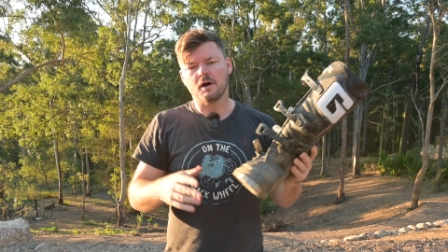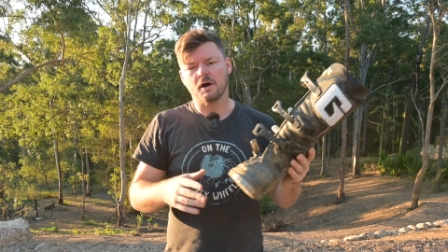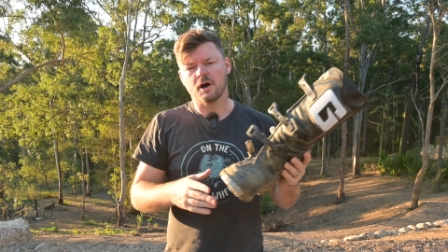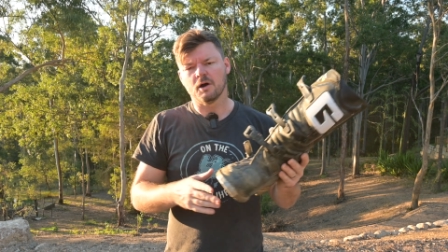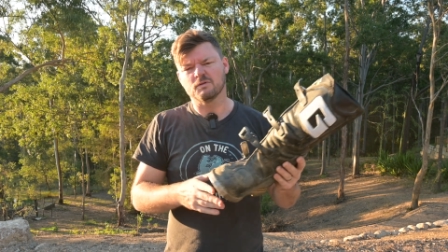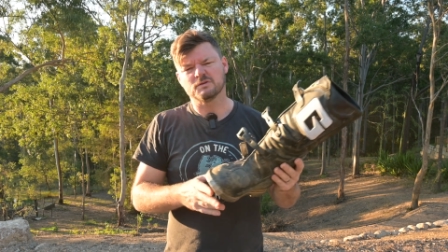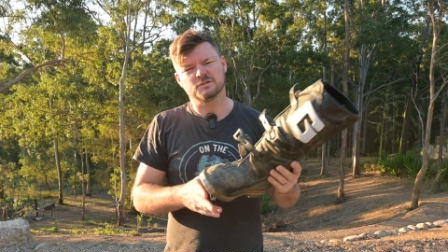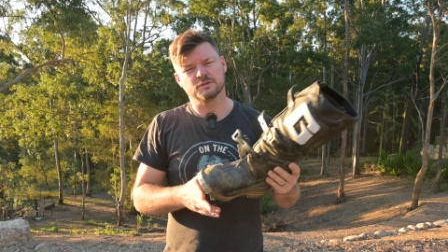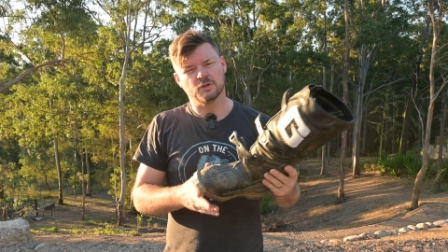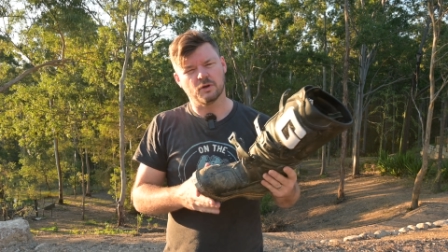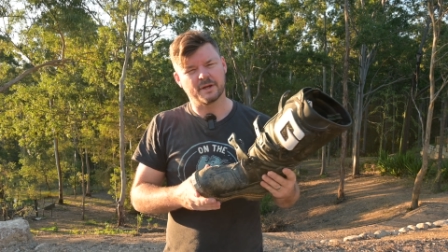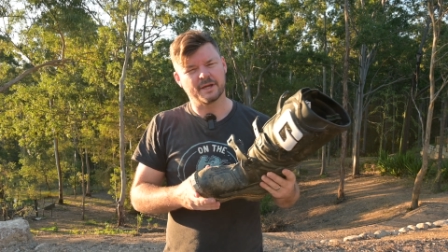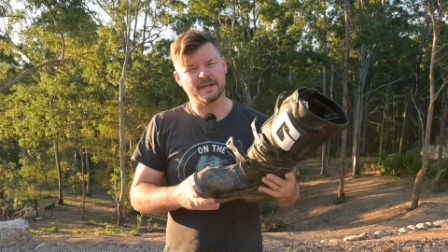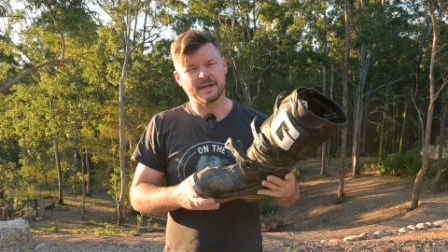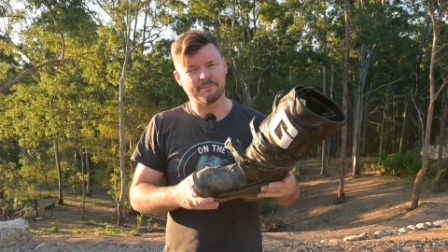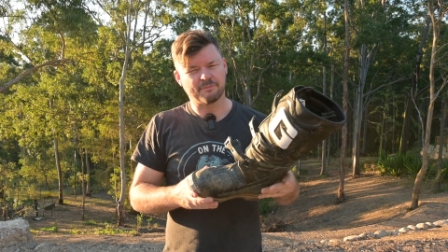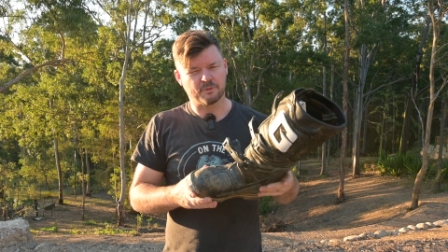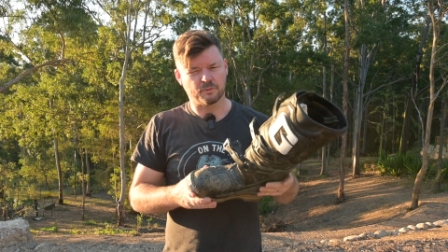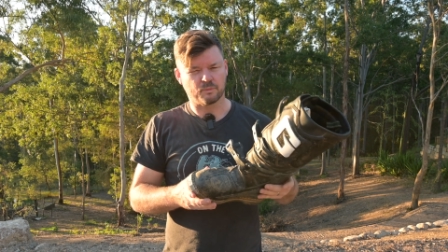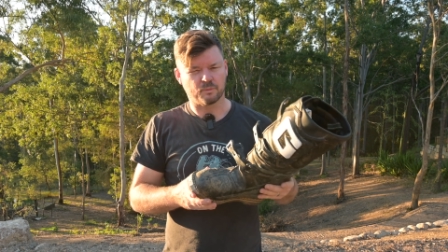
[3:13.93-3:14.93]
I was
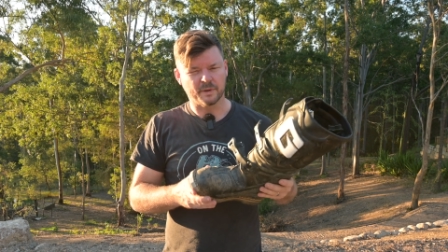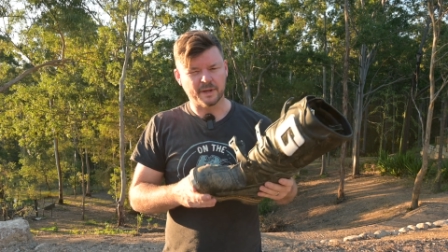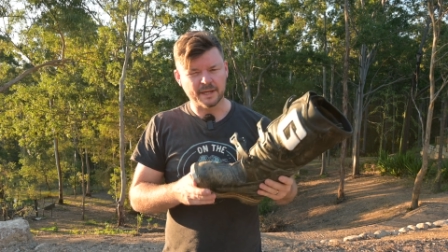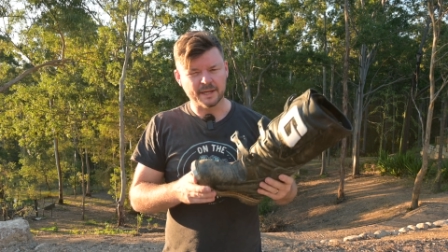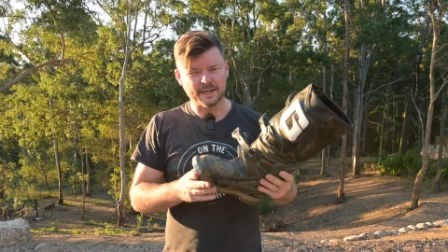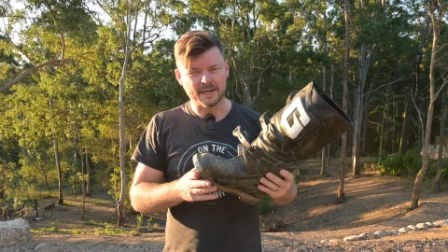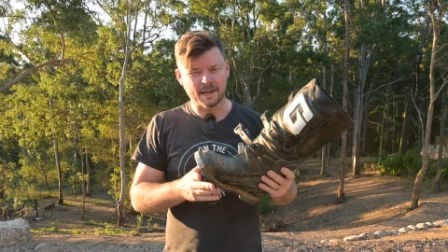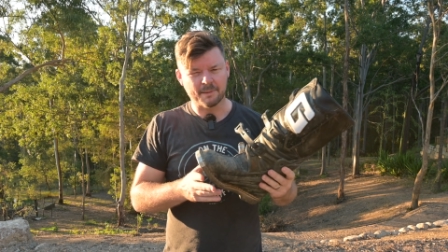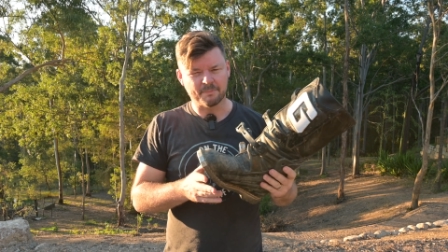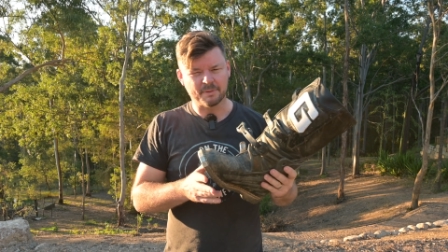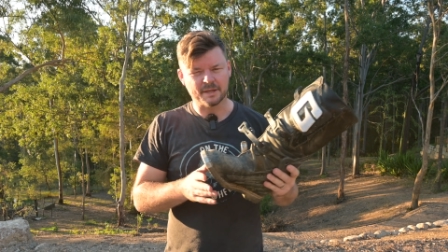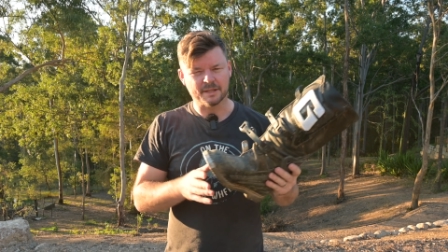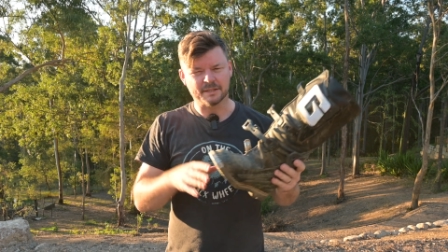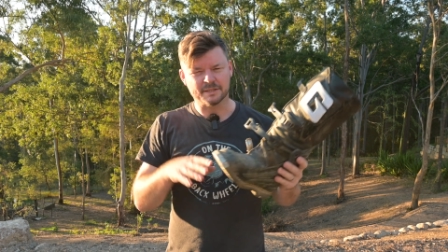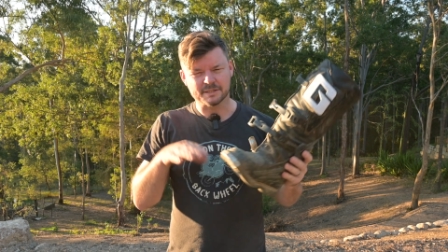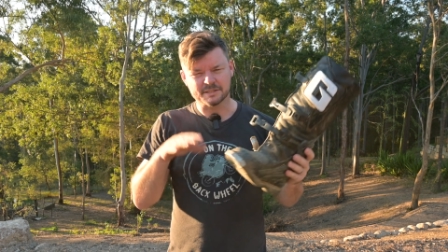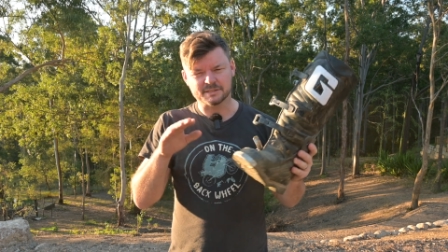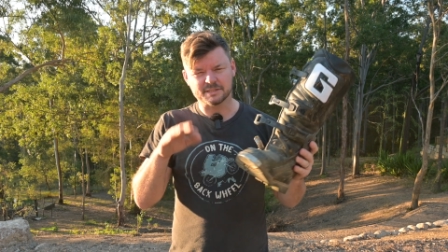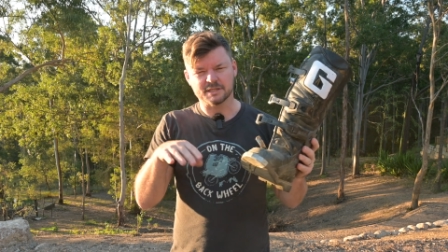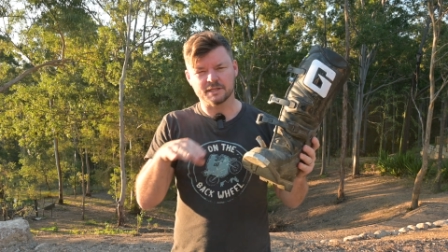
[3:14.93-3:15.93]
locking up the rear a bit
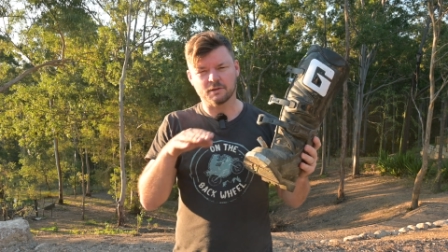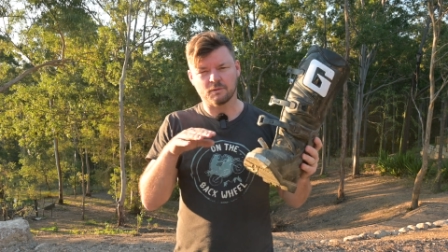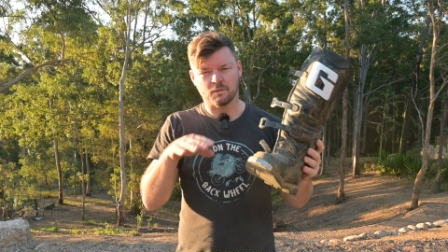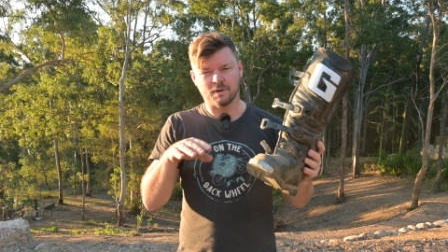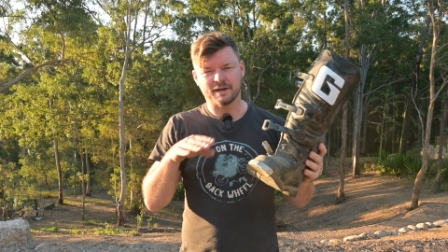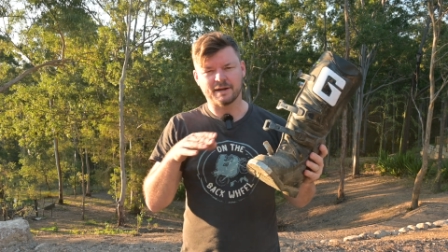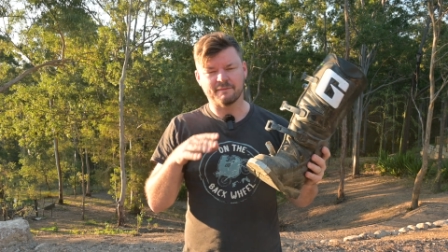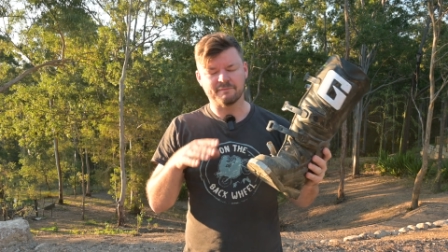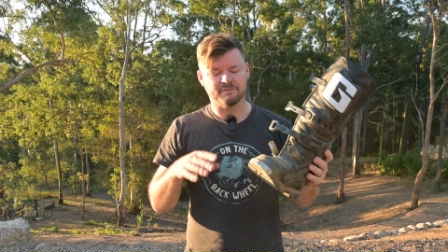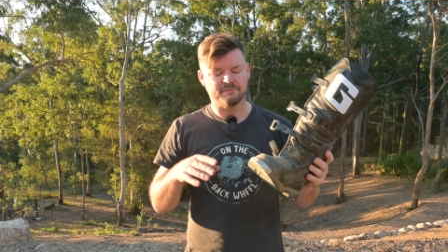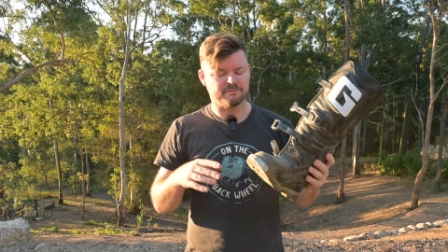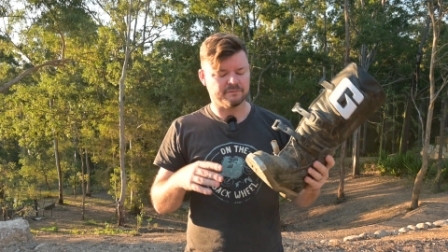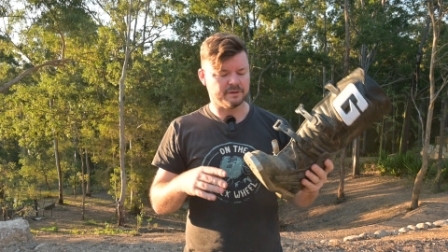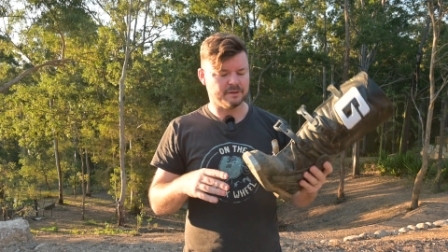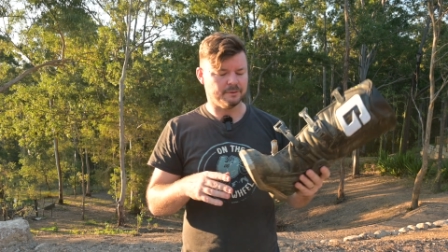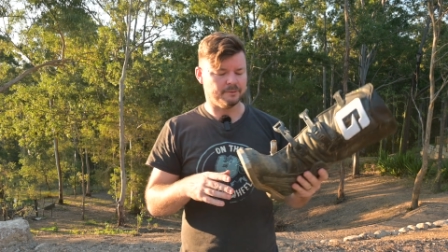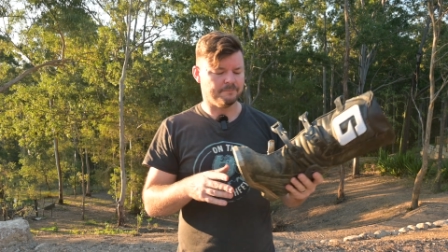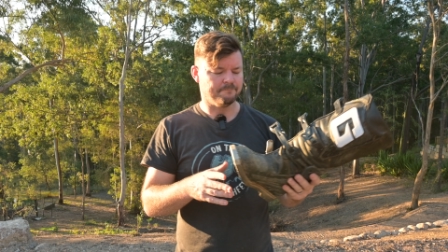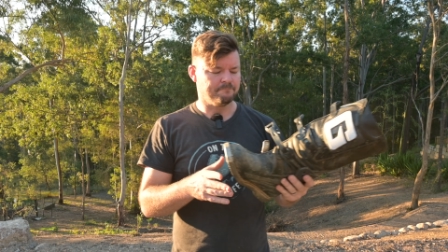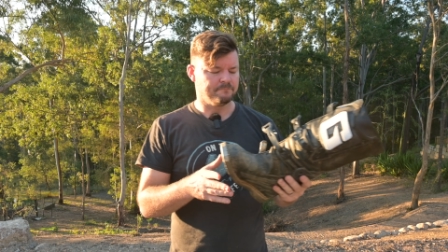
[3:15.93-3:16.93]
and just didn't quite have the
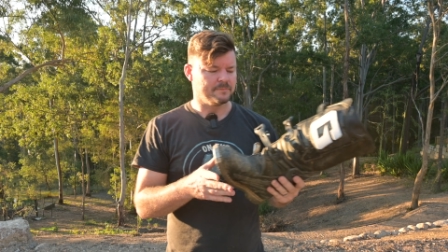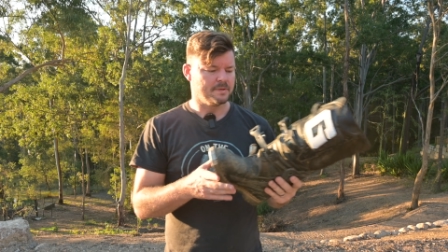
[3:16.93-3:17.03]
feel.